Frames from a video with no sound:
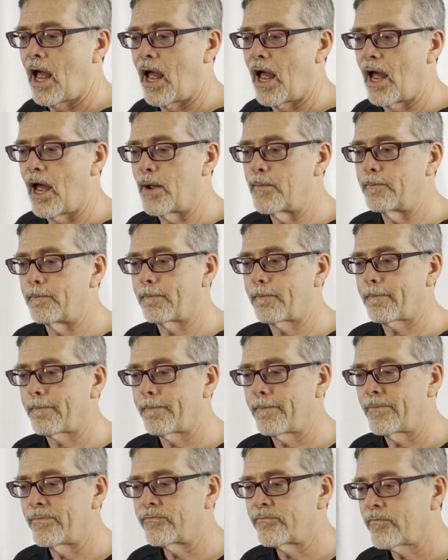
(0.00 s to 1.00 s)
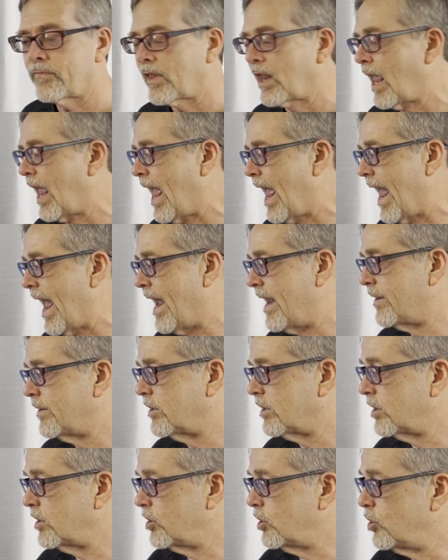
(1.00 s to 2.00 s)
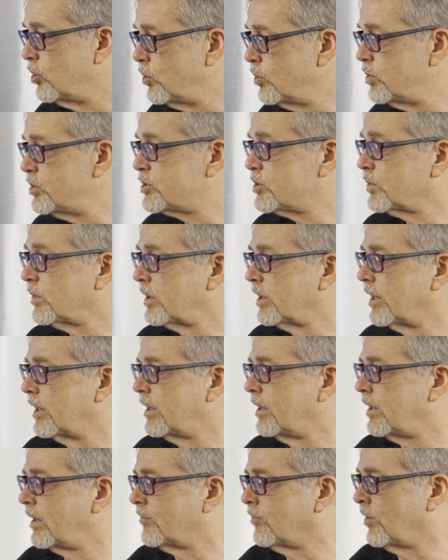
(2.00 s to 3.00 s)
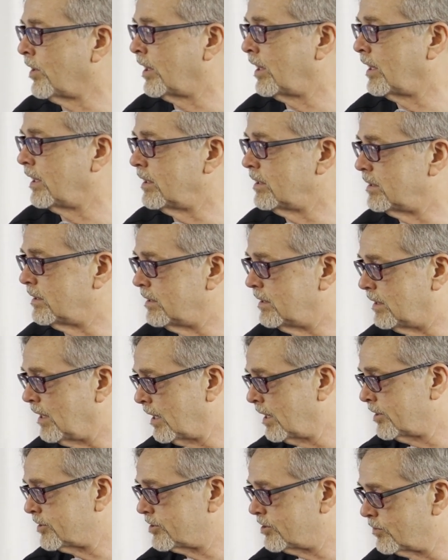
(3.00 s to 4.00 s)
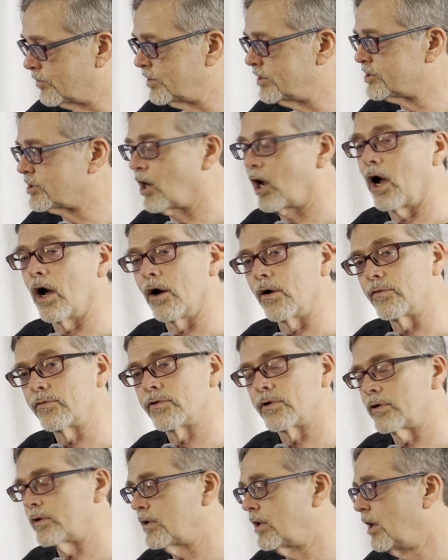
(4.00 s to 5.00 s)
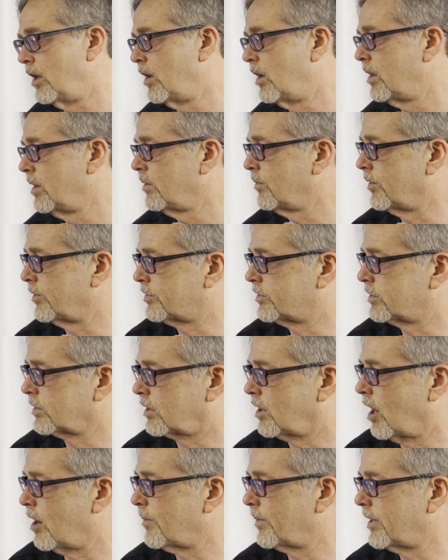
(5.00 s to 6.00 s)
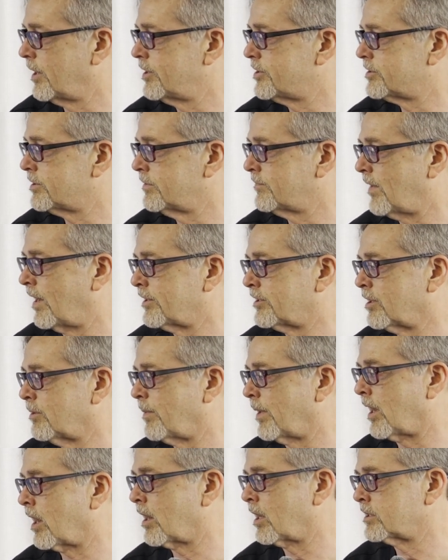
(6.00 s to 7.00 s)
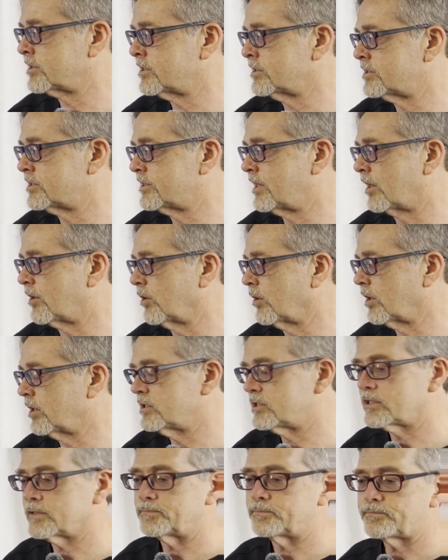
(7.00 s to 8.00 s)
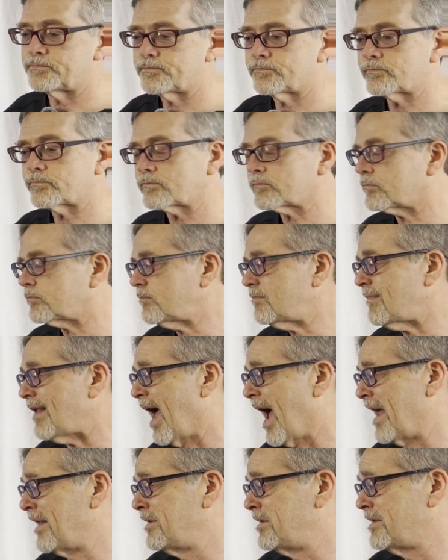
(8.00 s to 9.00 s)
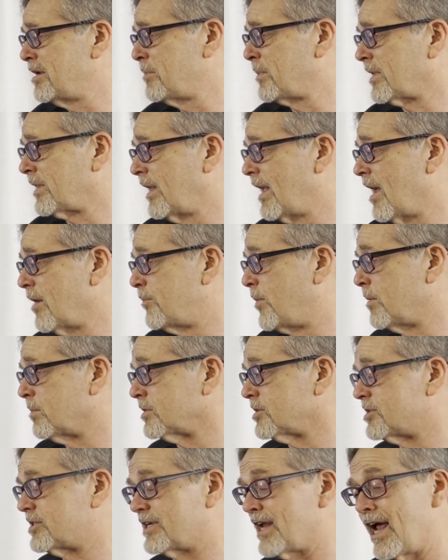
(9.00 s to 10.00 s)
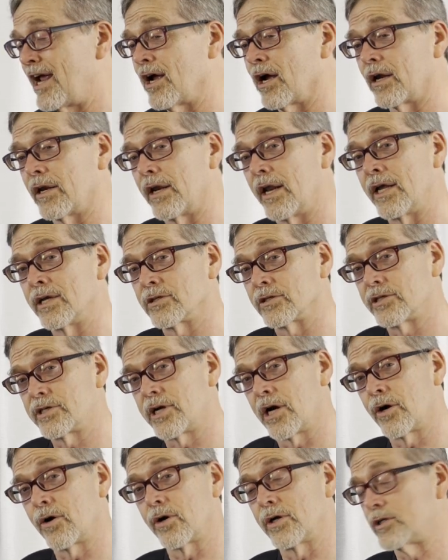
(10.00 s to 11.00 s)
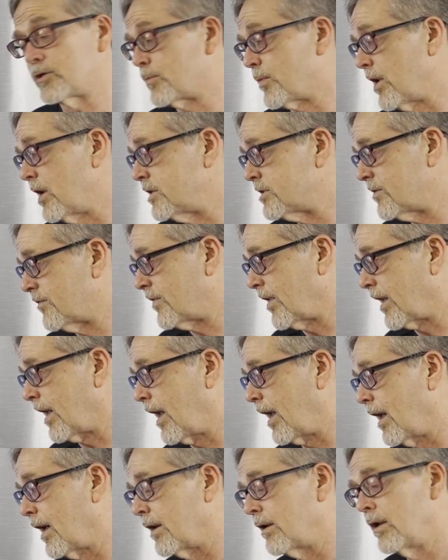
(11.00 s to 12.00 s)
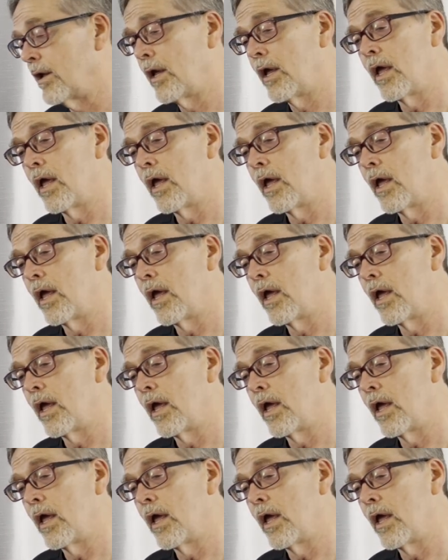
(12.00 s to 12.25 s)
And usually, if we can get it to resolve with a combination of antibiotics and steroids, I typically have people stay on nasal steroid sprays if they can.